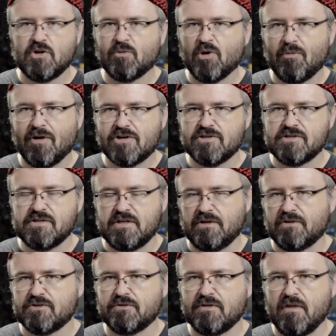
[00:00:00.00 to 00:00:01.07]
more brushes in here.
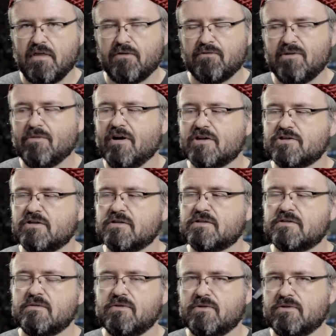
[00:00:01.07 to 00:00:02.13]
It's only the three brushes.